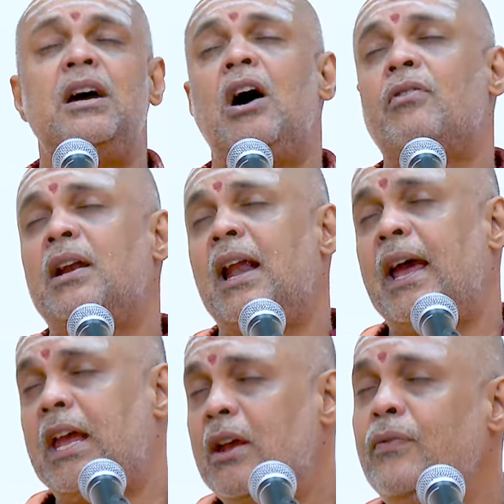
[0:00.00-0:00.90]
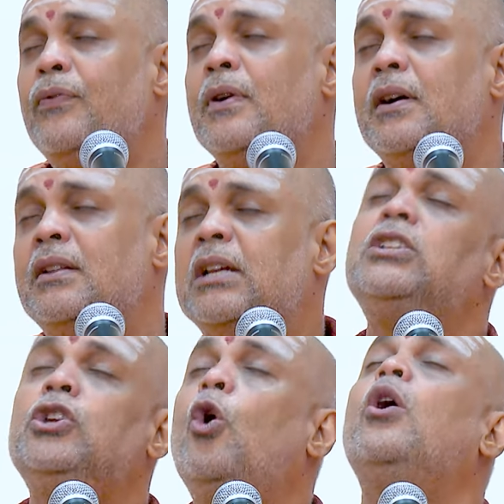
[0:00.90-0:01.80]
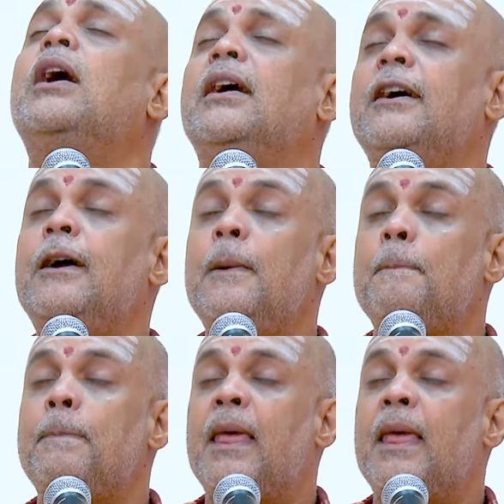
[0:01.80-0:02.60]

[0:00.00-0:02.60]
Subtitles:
our life, that is yoga.